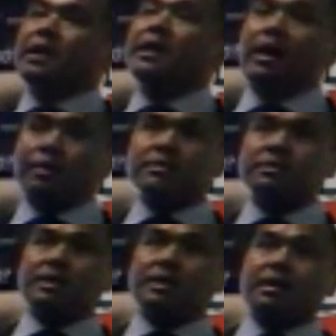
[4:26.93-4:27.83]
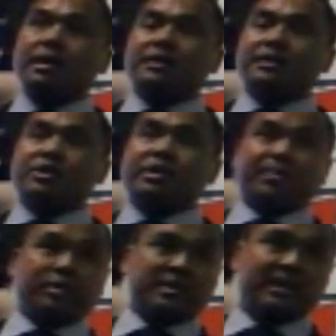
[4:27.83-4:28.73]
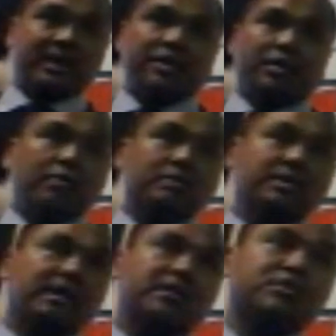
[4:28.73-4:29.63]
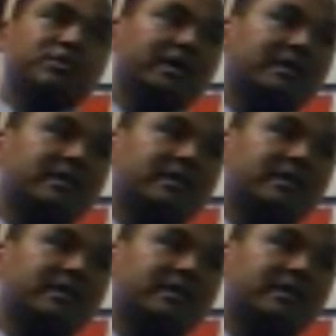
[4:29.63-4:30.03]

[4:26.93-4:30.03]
first 48 hours? I'll teach you how to put together your own schedule.